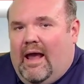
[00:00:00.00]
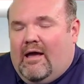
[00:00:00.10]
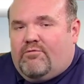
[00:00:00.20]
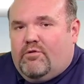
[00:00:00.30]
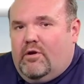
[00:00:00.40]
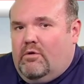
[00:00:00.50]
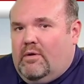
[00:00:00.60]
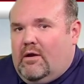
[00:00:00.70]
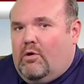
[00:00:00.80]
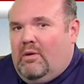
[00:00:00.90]

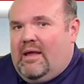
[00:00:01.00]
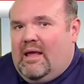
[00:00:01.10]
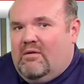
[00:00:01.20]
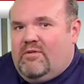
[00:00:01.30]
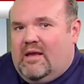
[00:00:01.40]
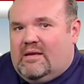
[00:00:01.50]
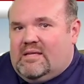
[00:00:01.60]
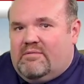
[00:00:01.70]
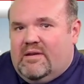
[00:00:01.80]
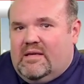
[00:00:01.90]
afternoon and early evening
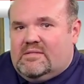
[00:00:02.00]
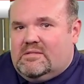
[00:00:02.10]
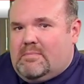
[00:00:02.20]
activities,